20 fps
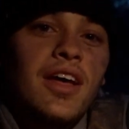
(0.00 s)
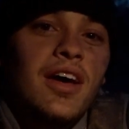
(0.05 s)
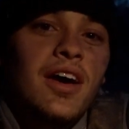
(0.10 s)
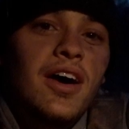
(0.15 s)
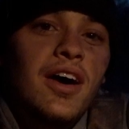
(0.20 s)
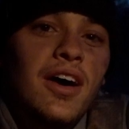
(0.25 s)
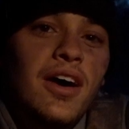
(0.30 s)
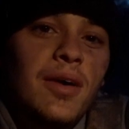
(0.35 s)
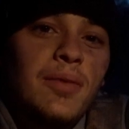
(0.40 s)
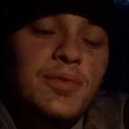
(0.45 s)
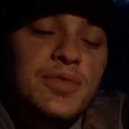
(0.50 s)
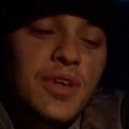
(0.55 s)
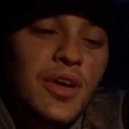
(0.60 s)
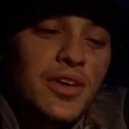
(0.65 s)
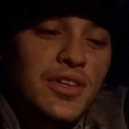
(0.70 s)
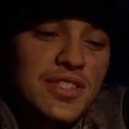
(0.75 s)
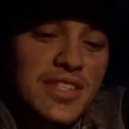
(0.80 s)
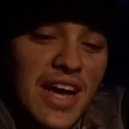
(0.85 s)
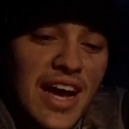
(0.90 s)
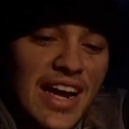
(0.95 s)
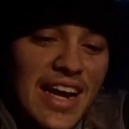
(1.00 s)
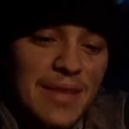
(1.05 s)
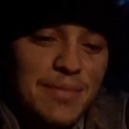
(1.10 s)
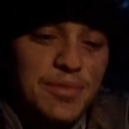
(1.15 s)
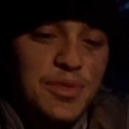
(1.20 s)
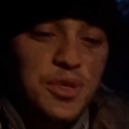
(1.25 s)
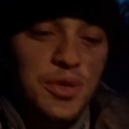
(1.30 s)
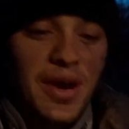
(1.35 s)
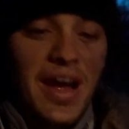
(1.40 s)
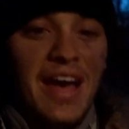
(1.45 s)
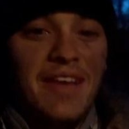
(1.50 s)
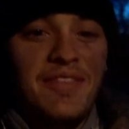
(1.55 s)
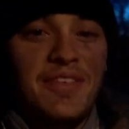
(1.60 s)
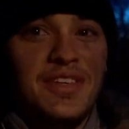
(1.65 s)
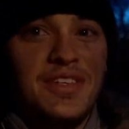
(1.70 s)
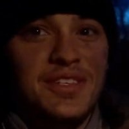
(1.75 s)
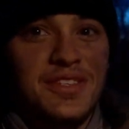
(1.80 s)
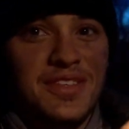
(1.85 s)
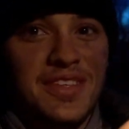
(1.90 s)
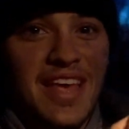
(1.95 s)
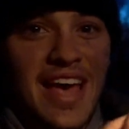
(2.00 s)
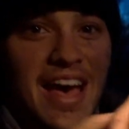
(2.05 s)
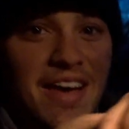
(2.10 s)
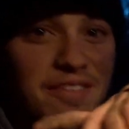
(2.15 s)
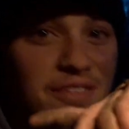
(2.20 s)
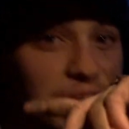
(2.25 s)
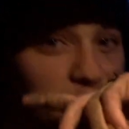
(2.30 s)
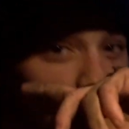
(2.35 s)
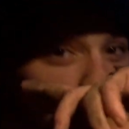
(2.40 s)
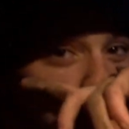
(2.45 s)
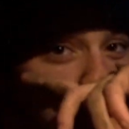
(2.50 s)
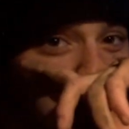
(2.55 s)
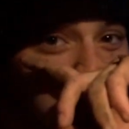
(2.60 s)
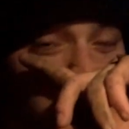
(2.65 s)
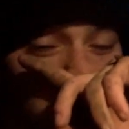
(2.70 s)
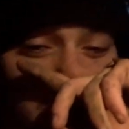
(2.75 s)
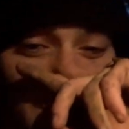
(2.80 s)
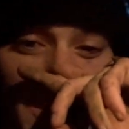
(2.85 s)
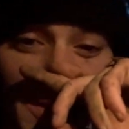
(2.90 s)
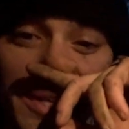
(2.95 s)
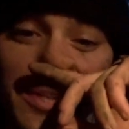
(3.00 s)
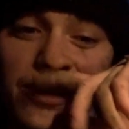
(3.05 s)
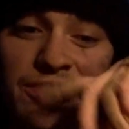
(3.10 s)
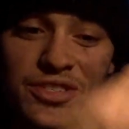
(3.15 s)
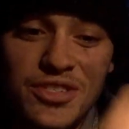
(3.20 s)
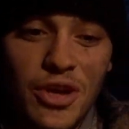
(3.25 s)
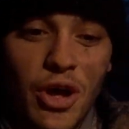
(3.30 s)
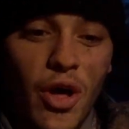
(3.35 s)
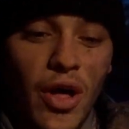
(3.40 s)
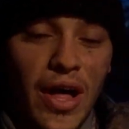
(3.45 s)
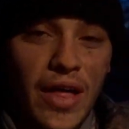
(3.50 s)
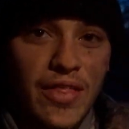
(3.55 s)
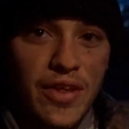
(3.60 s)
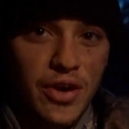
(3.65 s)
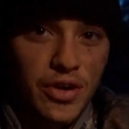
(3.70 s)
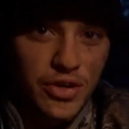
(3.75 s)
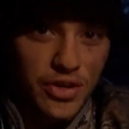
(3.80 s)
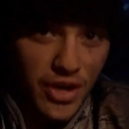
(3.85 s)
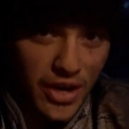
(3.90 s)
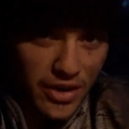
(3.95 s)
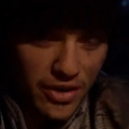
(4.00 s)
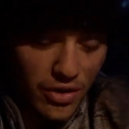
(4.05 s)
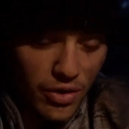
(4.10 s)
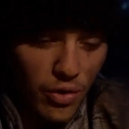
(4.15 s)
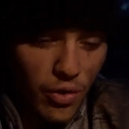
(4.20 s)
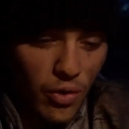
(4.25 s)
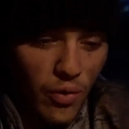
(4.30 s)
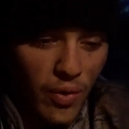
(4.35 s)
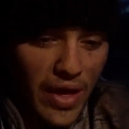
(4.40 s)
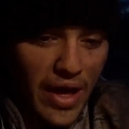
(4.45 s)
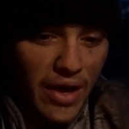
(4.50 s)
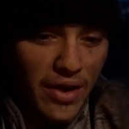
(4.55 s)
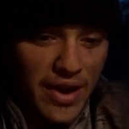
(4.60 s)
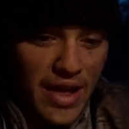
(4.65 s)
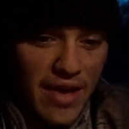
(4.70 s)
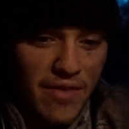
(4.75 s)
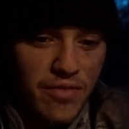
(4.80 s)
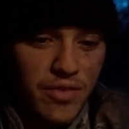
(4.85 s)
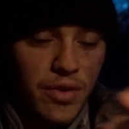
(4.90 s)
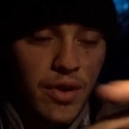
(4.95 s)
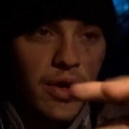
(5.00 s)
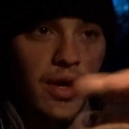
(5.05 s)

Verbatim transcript: Um, saw this guy named Travis having a freaking saw out there, cutting a hole out, having an